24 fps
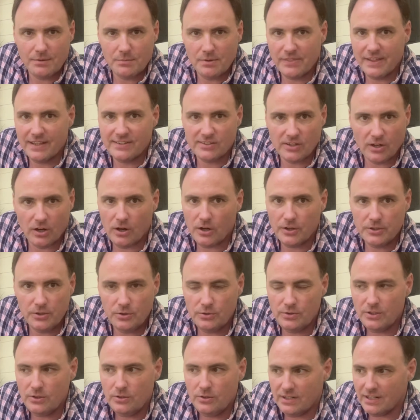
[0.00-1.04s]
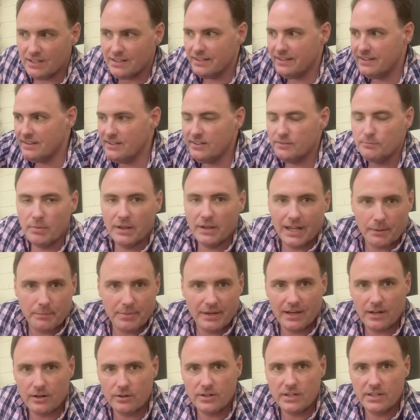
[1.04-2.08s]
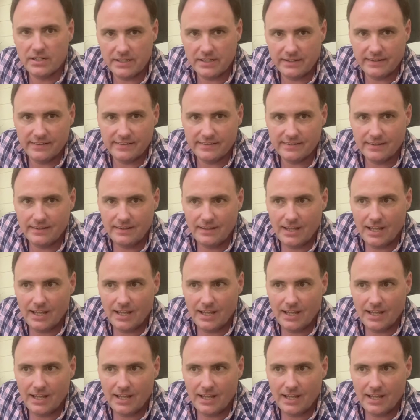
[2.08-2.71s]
and that's all you need to clean these black powder guns.